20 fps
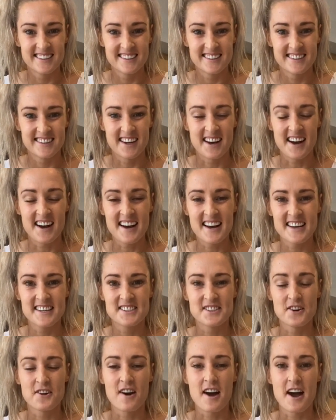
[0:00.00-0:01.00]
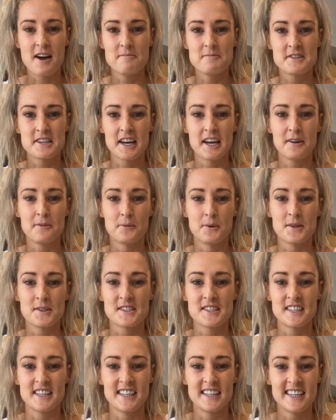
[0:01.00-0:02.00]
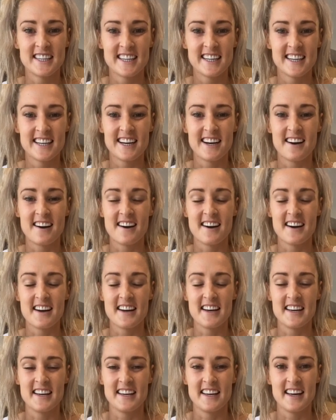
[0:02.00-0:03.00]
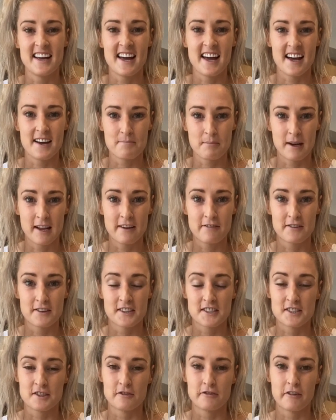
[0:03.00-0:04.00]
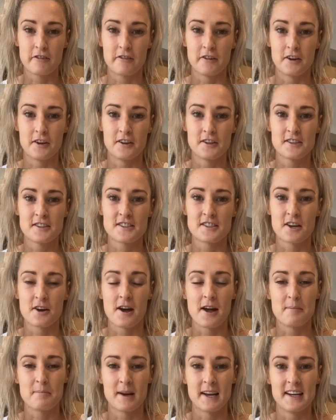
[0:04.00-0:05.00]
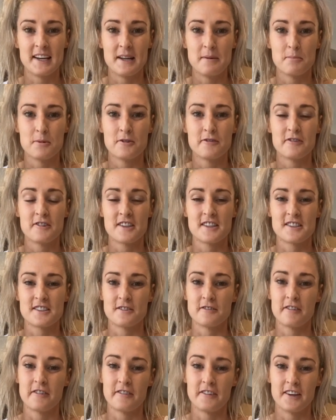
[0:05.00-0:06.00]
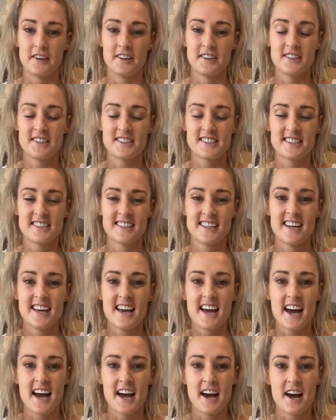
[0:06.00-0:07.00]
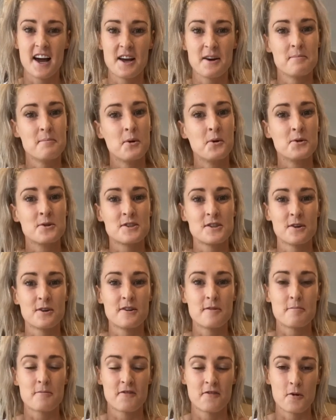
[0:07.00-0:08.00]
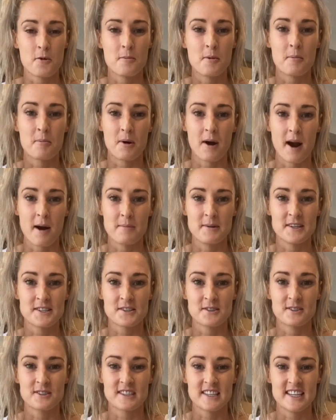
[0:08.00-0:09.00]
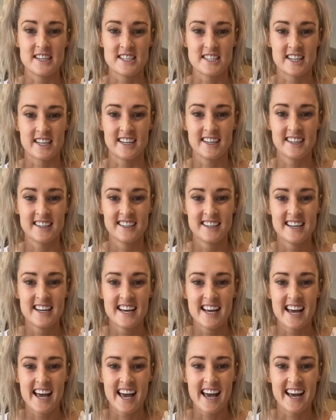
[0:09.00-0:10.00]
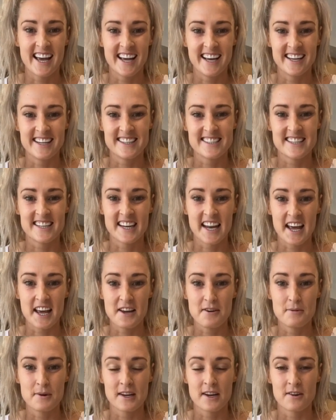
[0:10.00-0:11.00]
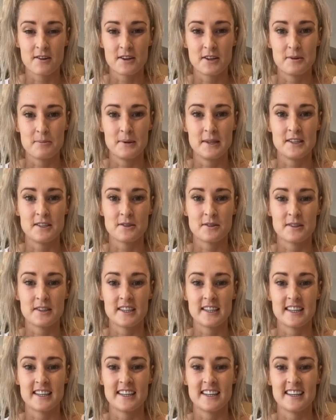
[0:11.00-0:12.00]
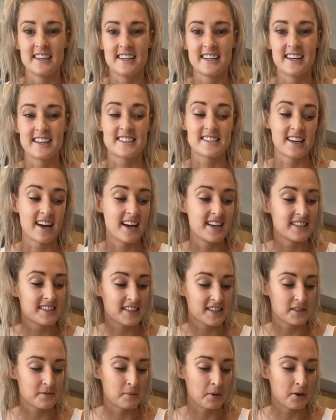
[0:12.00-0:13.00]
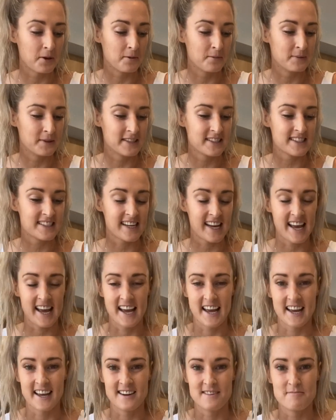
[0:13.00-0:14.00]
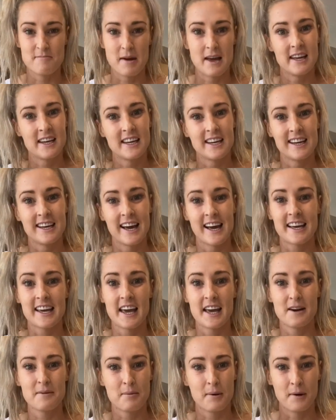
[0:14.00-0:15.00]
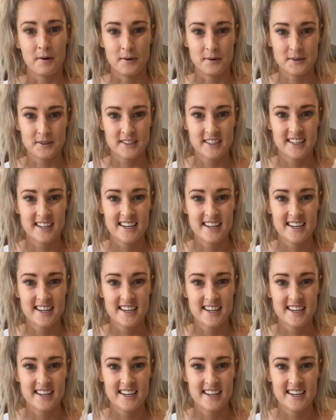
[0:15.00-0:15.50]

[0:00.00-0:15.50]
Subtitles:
Hi, so I'm Jane Watson. I play for the Silver Ferns, so I play netball for the Silver Ferns. I am also a former primary school teacher, and today we're going to be doing a science experiment and making a catapult.